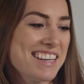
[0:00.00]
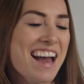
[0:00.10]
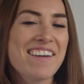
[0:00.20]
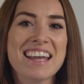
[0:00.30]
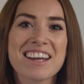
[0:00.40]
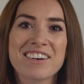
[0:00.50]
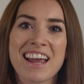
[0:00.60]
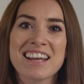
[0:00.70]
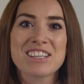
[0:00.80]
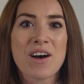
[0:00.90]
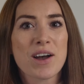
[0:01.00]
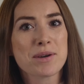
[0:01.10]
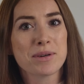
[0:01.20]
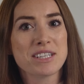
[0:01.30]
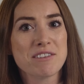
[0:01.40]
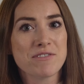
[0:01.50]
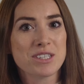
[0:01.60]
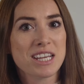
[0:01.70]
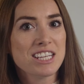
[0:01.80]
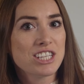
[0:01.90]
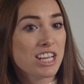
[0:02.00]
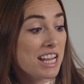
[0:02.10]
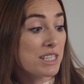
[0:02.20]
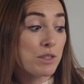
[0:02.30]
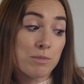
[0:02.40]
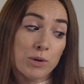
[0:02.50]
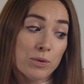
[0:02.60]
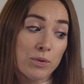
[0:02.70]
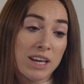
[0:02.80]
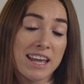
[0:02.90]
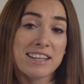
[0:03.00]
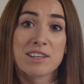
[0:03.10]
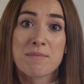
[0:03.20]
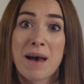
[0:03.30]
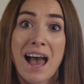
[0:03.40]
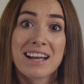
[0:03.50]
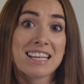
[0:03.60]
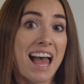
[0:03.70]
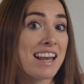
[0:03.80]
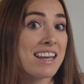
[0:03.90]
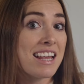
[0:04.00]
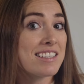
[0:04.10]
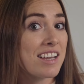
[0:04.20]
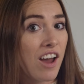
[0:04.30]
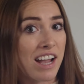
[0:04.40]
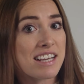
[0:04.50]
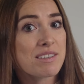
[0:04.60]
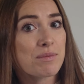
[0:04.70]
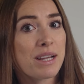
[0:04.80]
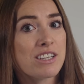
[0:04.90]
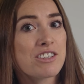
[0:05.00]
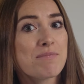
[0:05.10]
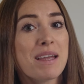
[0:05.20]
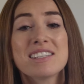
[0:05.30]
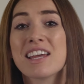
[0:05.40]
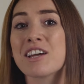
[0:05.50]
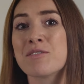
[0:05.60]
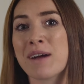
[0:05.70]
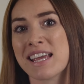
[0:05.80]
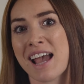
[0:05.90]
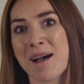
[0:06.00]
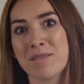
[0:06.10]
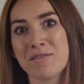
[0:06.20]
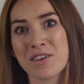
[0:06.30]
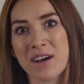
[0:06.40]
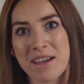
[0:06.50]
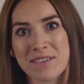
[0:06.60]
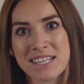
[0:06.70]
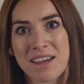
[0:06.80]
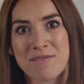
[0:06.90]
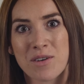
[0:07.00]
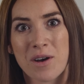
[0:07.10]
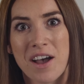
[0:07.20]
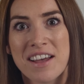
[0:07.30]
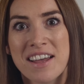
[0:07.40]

Now it creates high quality footage, it's small, it's compact and it's light, which makes it a great camera for your everyday vlogger.